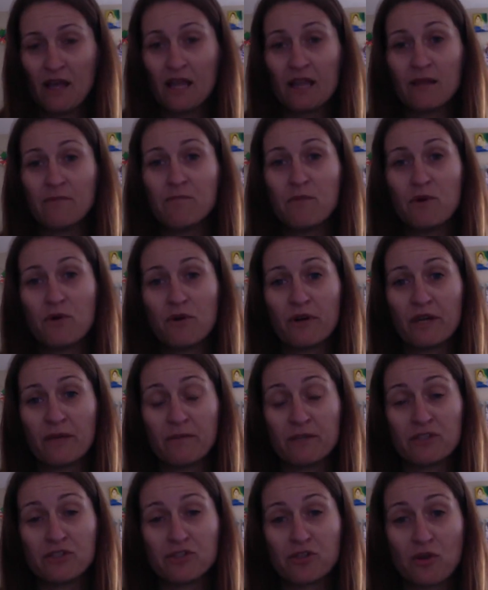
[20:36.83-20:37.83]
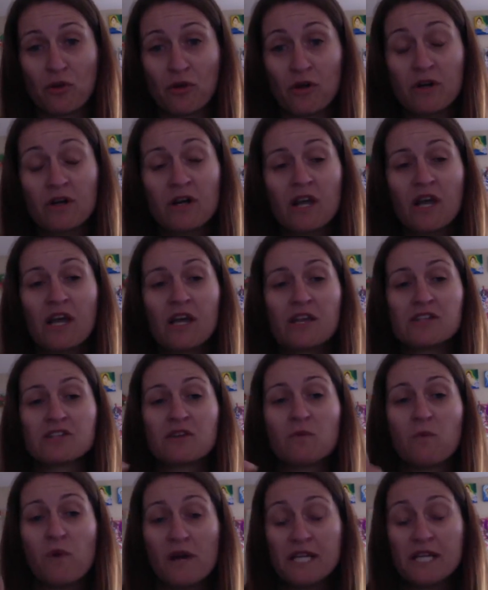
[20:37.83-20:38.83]
more immature. So
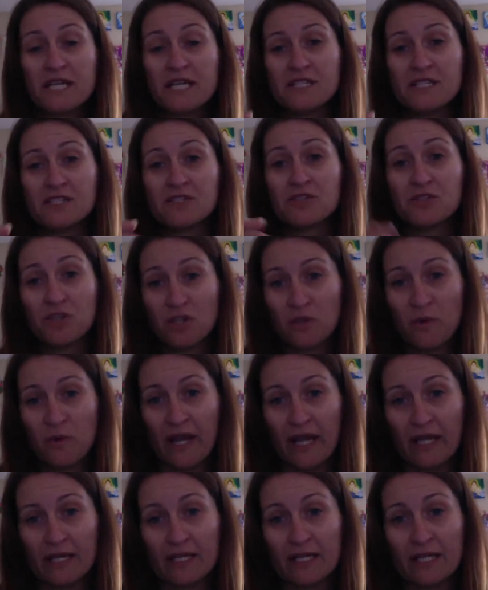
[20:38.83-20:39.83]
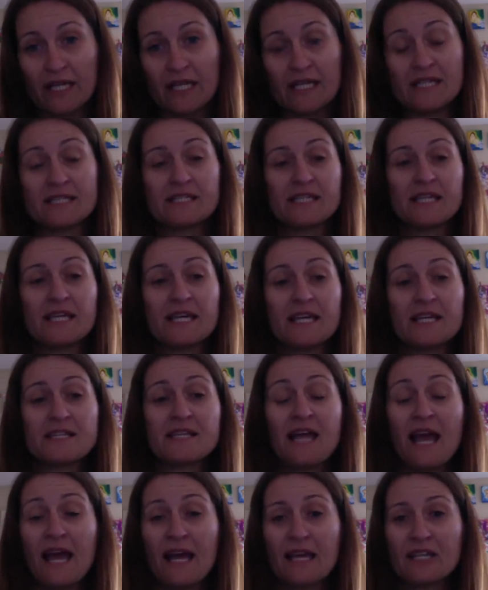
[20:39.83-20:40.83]
what he's doing is he's
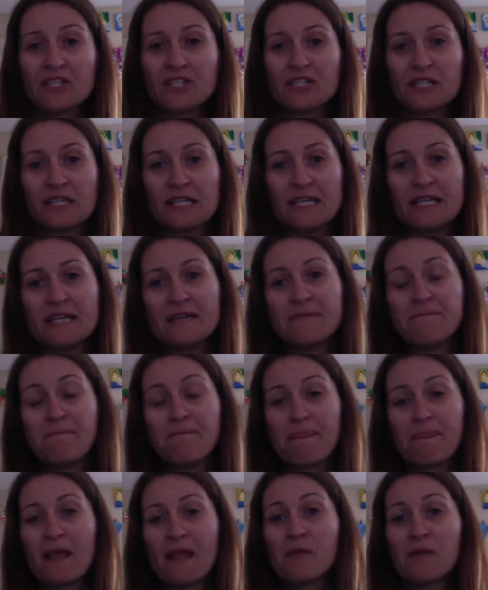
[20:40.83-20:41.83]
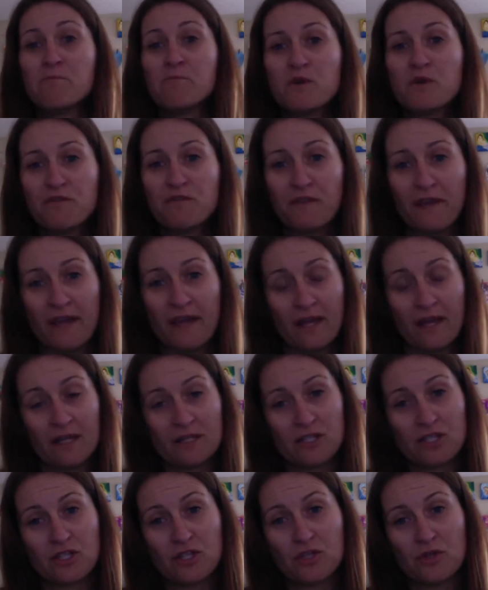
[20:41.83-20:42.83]
actually moving
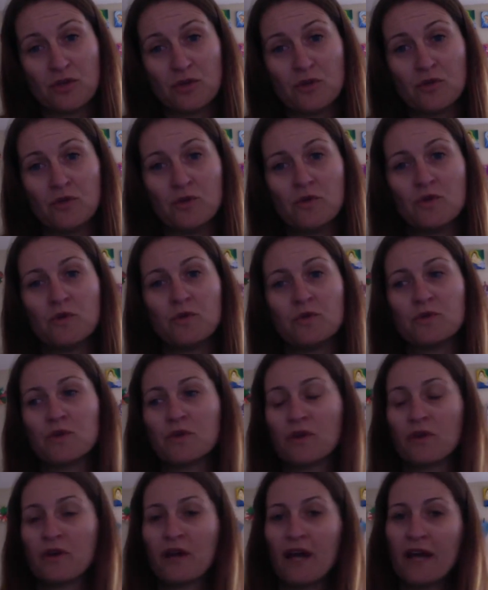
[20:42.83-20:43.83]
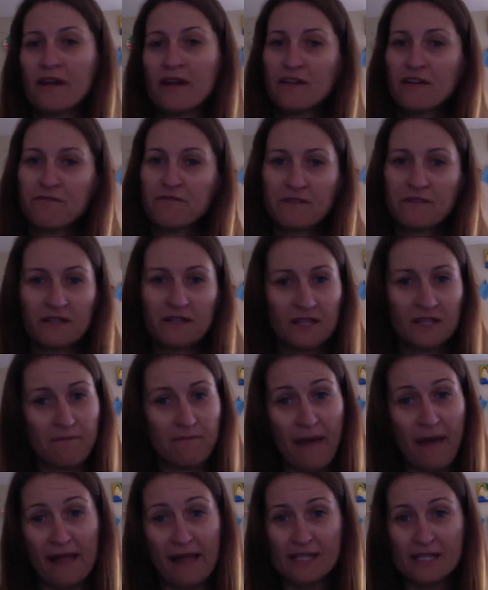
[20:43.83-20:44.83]
to kind of the
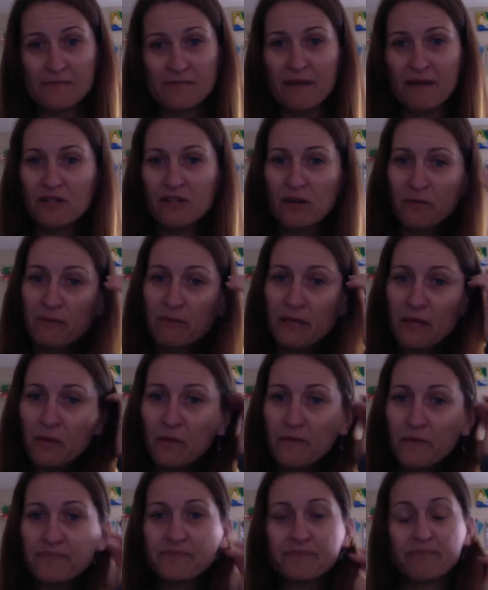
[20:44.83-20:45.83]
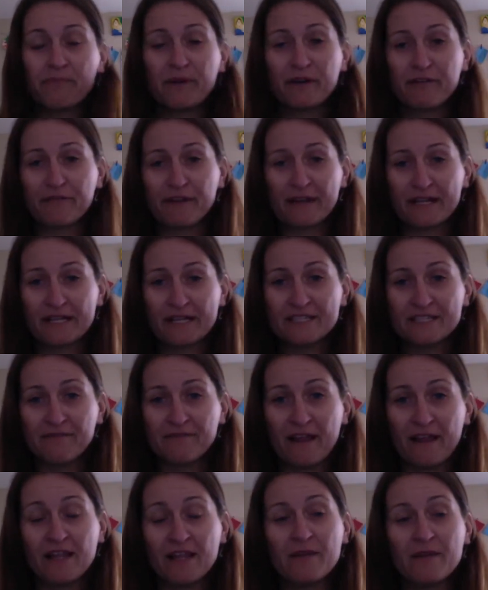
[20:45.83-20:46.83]
balance may not be perfectly
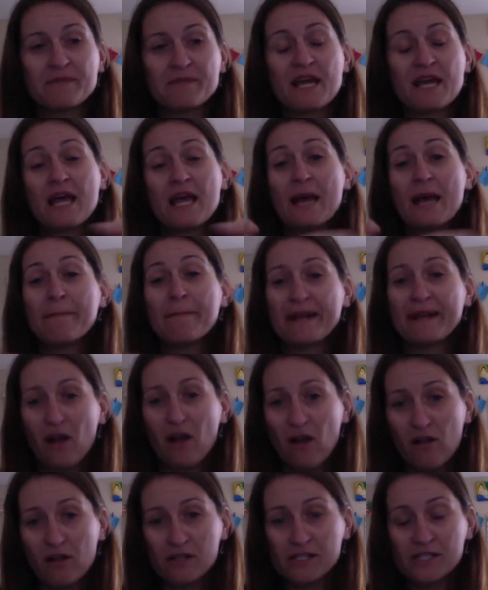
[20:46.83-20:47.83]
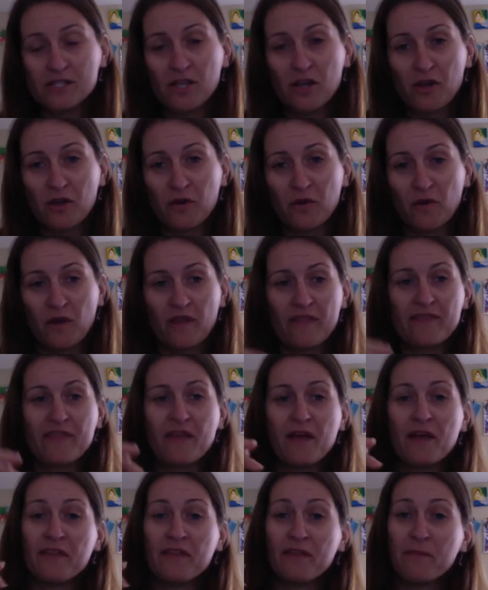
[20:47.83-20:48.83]
developed, but also
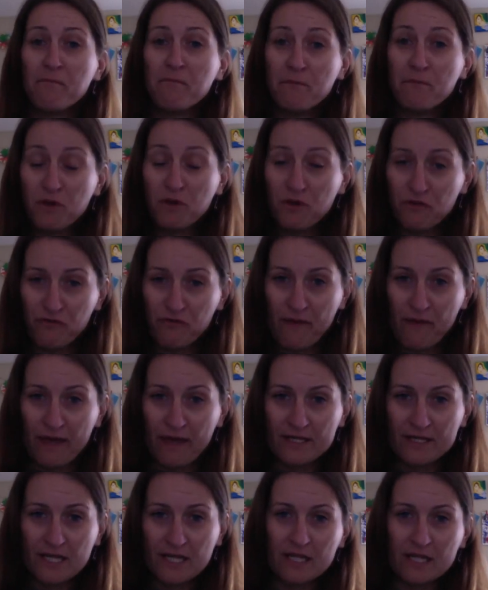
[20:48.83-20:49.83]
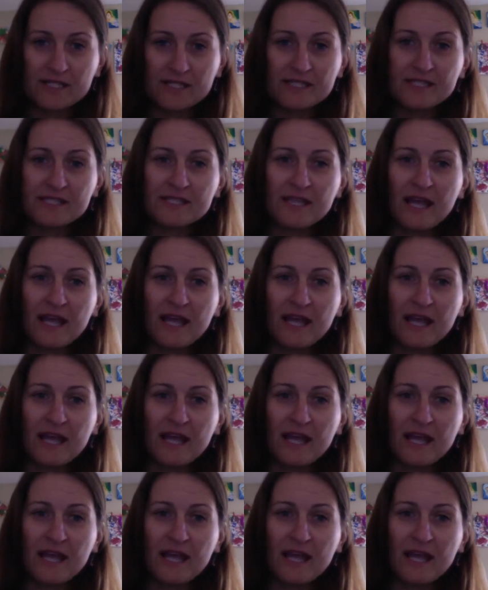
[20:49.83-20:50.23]
the movement it's